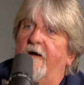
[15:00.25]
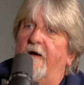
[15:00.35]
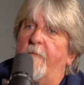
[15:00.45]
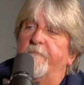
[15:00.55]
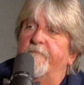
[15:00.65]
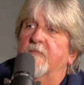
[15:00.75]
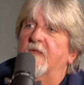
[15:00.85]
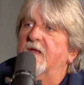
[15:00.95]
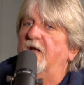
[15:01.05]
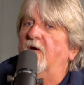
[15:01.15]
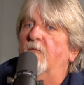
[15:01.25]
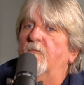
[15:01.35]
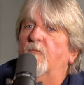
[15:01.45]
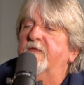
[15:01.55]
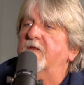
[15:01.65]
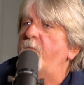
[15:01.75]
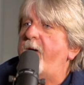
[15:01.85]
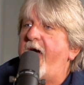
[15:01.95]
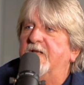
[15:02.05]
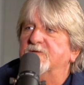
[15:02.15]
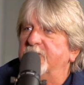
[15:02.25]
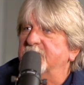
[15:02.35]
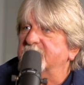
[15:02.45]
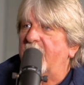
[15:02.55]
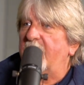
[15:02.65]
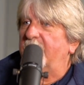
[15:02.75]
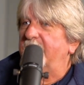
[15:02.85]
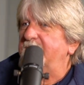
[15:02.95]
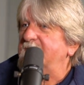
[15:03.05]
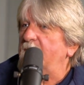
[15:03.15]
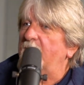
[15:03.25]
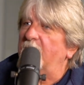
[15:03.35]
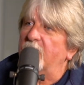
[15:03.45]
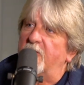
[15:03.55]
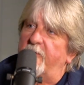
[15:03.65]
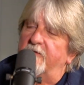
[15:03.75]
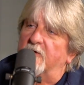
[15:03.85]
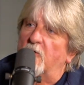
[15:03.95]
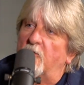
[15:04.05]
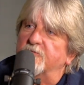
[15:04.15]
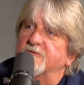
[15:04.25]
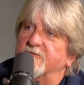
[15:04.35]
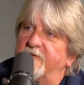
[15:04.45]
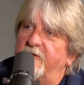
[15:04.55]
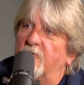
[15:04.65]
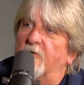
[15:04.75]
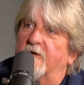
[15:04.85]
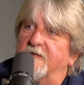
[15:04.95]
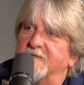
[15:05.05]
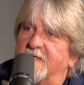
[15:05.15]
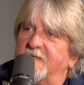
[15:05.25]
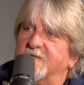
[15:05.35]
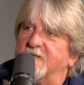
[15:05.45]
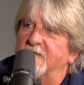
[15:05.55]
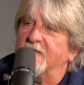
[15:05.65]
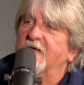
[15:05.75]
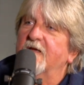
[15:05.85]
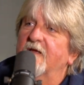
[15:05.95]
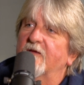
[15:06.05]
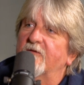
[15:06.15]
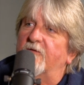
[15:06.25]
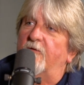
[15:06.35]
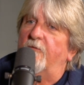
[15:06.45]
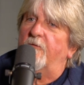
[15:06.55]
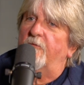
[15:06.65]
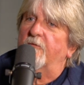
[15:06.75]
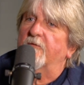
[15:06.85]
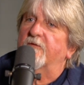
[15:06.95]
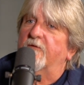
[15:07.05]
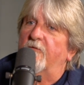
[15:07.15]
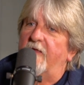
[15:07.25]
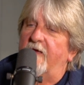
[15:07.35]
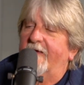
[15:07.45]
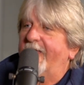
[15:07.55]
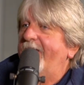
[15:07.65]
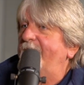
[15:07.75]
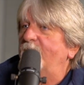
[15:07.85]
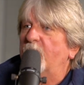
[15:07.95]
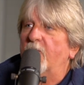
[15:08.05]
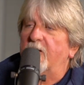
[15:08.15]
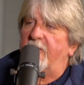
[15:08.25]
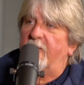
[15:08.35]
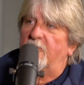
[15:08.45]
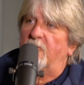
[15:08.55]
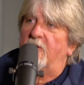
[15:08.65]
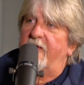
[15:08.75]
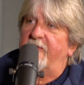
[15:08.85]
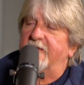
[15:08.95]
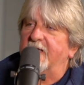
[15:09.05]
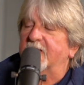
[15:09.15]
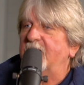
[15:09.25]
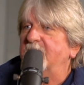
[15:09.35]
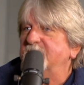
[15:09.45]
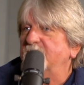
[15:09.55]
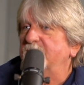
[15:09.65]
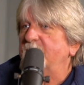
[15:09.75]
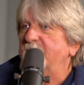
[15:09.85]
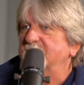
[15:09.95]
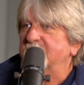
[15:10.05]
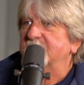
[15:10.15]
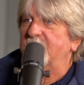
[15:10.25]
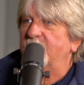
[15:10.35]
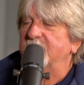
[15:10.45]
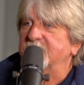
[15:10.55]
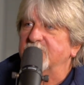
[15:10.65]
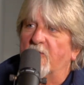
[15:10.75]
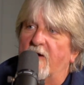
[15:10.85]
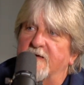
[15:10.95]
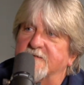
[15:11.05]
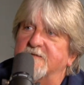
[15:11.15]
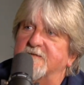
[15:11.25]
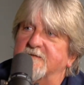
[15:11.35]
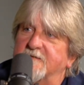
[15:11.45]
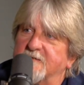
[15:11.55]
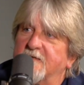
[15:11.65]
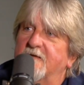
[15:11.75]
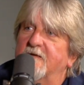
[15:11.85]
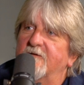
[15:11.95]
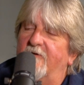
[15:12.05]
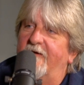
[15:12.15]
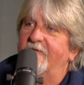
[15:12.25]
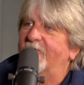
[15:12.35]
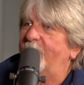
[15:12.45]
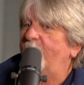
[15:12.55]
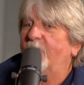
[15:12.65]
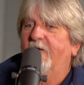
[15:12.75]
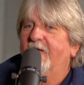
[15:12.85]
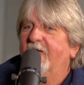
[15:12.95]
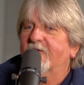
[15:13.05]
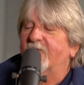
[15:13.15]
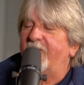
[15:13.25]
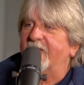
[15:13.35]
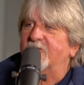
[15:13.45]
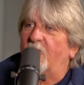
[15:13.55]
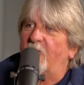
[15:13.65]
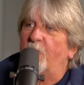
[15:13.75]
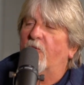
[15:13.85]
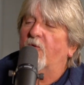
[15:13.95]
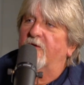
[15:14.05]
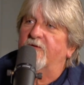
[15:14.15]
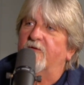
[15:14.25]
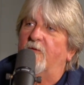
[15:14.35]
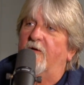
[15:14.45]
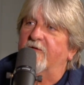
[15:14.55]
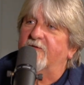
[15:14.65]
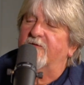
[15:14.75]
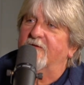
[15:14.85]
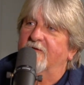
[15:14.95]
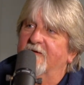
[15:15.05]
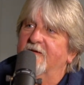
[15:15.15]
you know, what their management style is. I want to learn about the culture in their organization. So that, again, we want to be able to align the technology with the business and the business processes, right? So that's all important to us,